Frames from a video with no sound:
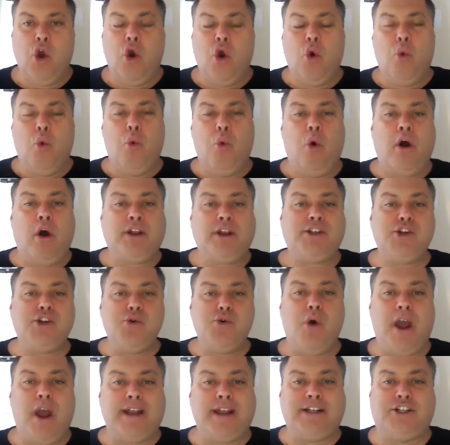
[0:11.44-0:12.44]
What do
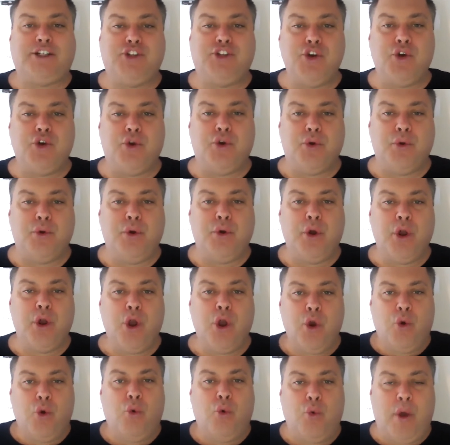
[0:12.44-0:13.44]
I do
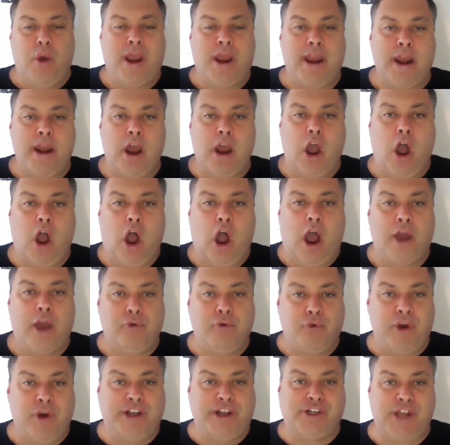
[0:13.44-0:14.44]
when I
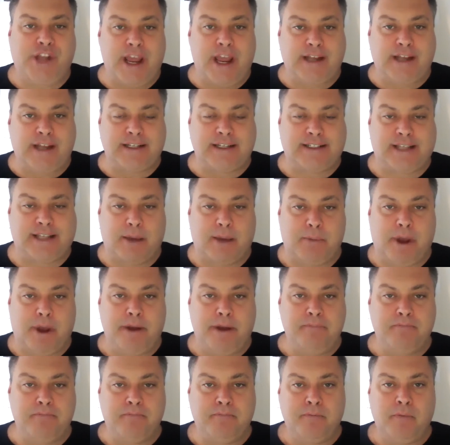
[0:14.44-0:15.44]
reach out to
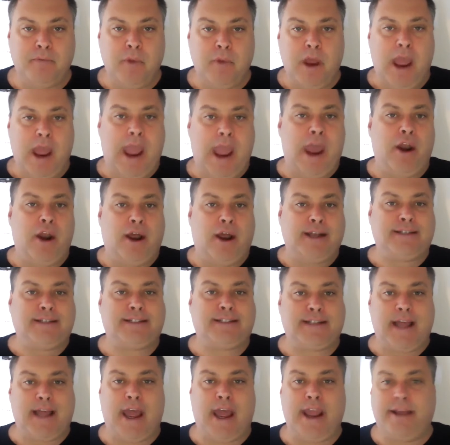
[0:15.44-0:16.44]
someone and I
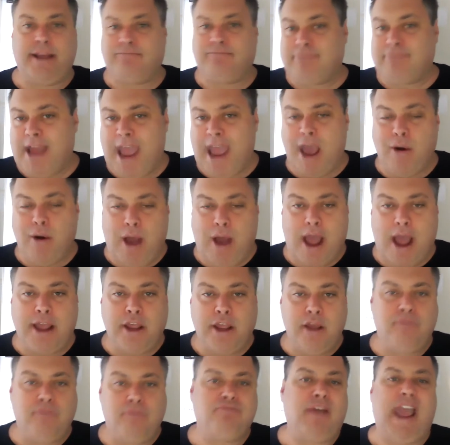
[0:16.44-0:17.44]
say, how are
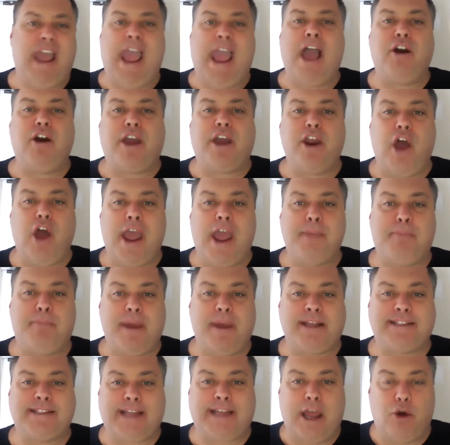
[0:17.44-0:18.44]
you? How can I
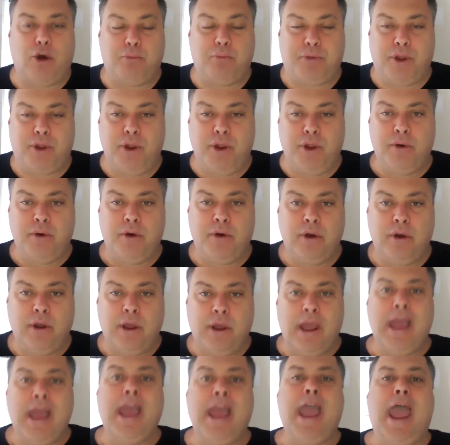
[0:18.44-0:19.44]
best help you?
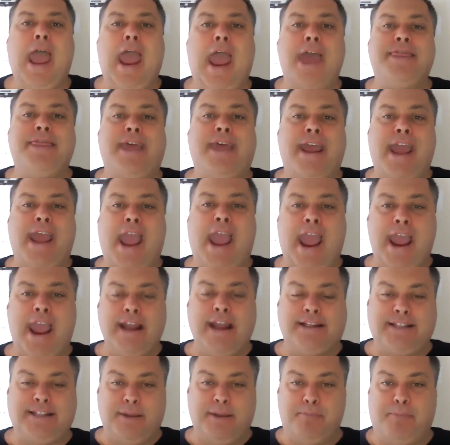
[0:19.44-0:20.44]
And they
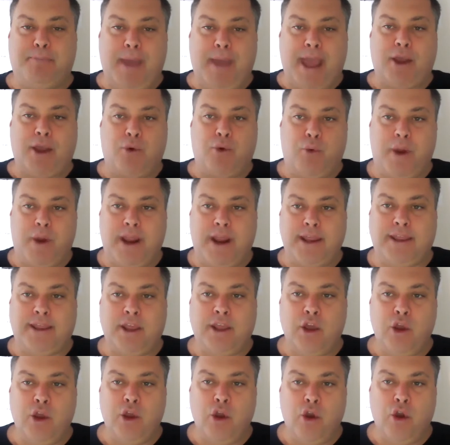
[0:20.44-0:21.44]
answer back with,
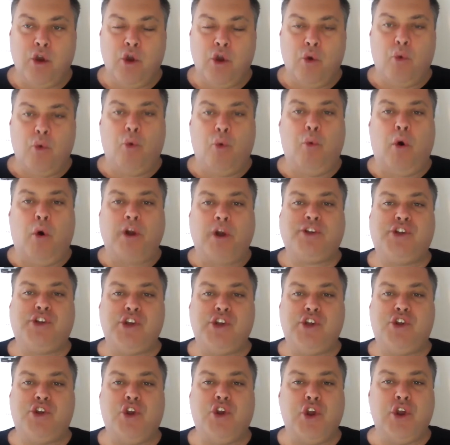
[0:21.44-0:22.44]
what do
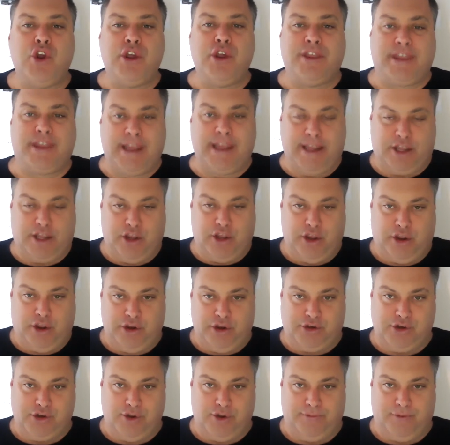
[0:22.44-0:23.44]
you think you
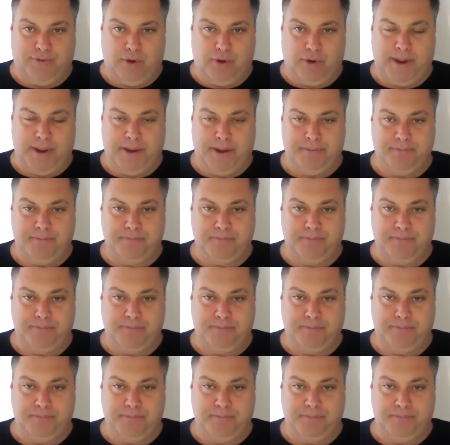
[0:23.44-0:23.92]
could do for me?